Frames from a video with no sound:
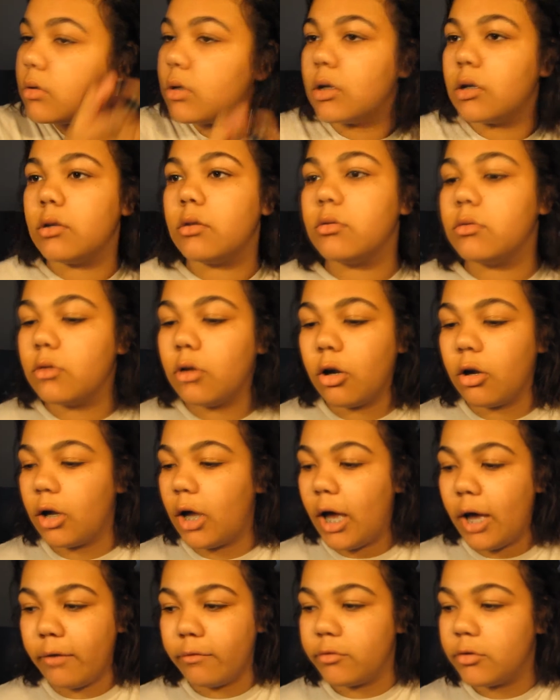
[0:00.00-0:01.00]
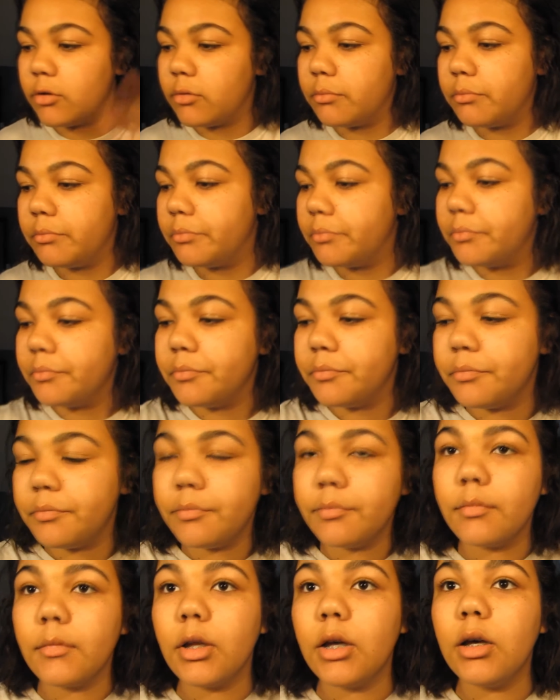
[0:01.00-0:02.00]
I'll talk after.
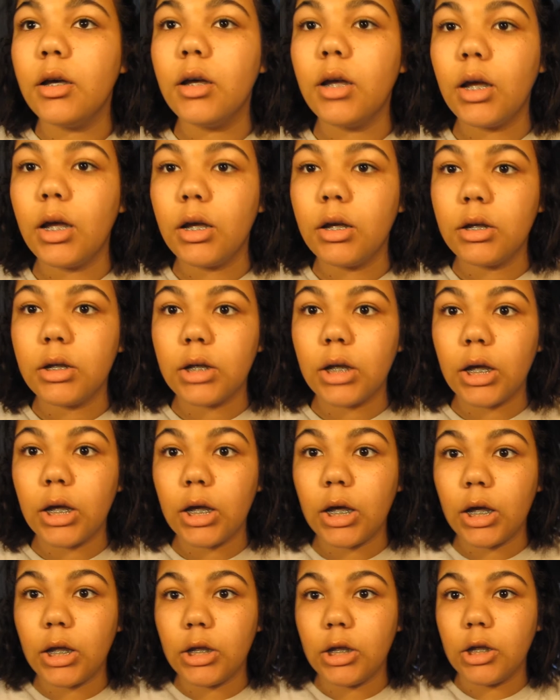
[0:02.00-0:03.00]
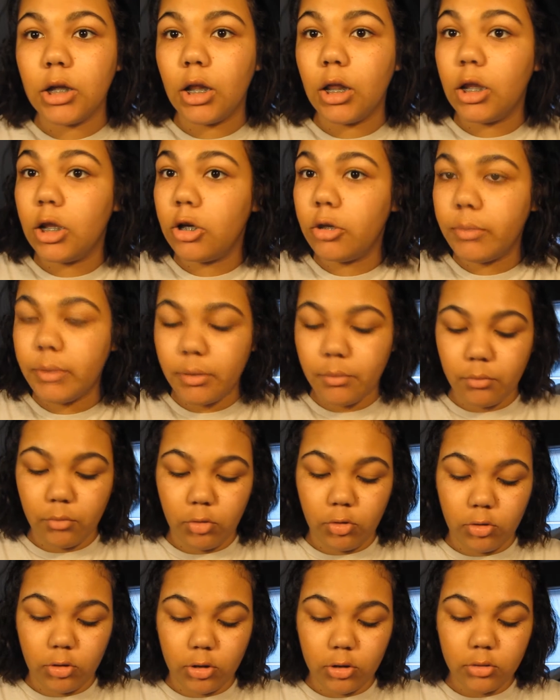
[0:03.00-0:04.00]
I need a little bit
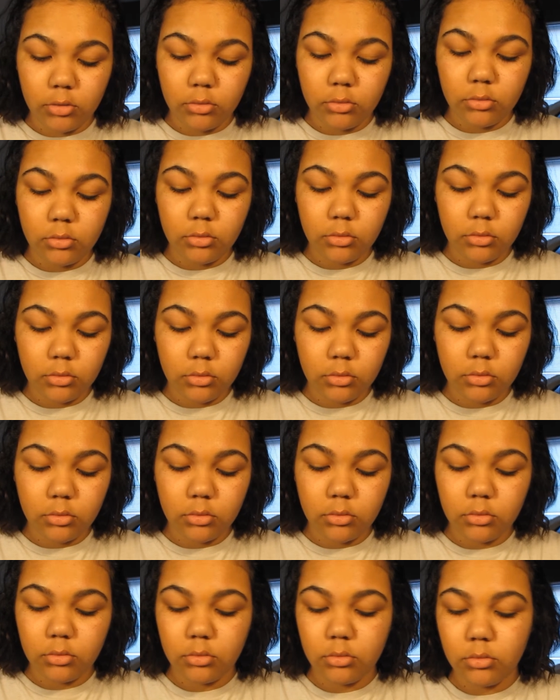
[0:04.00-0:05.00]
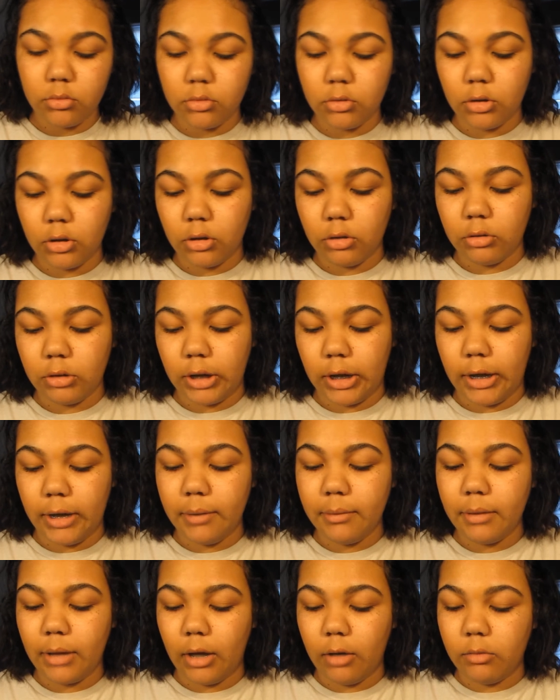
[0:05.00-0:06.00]
more. Okay,
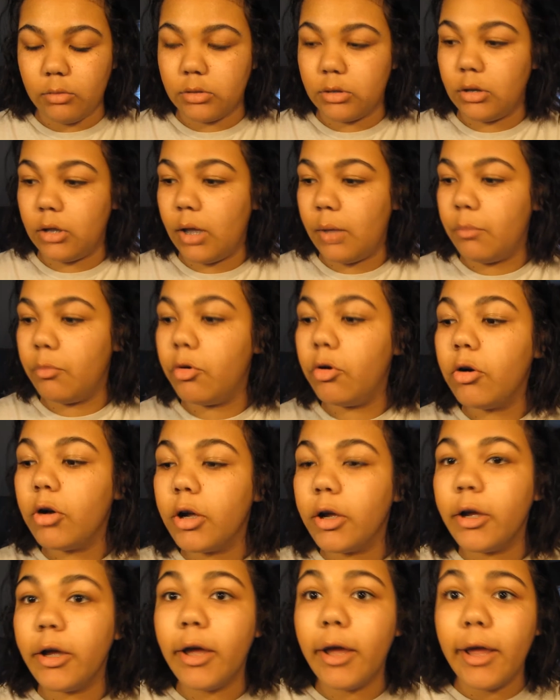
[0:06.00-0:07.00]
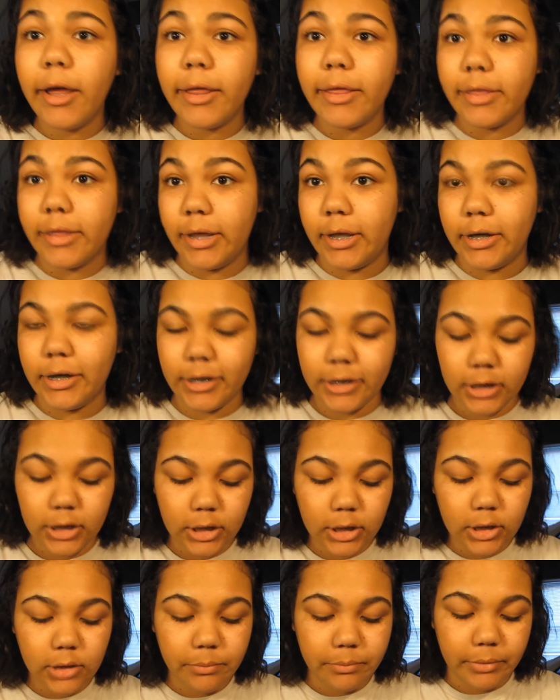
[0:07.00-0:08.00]
that was a lot more than I
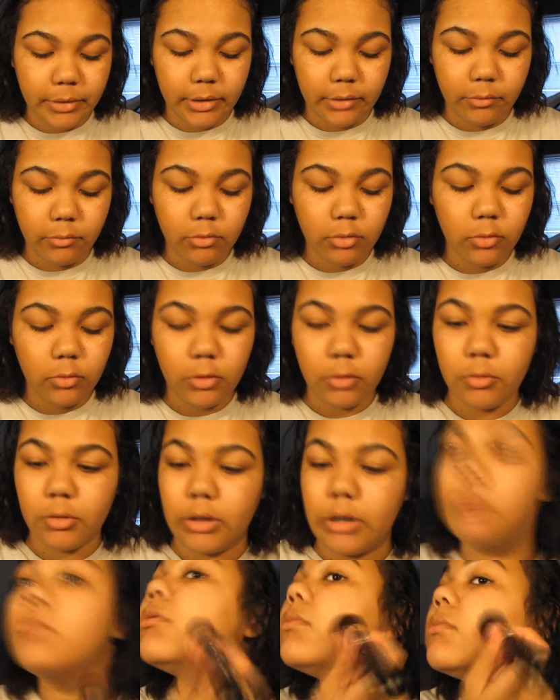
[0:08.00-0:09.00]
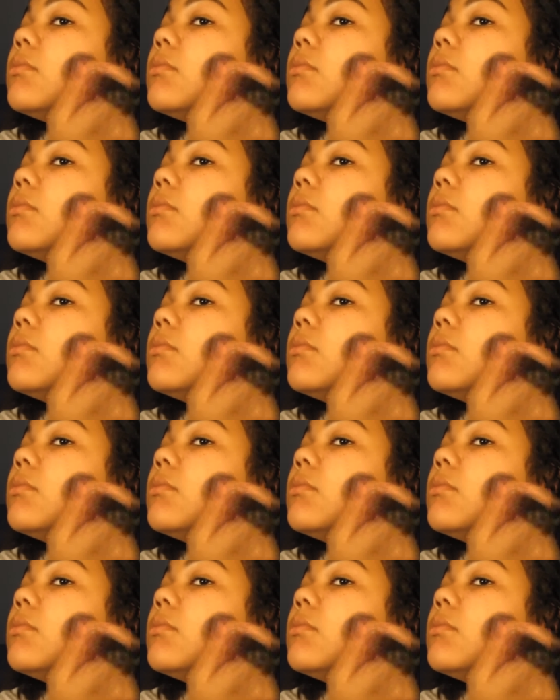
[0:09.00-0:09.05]
needed, but we'll work with it.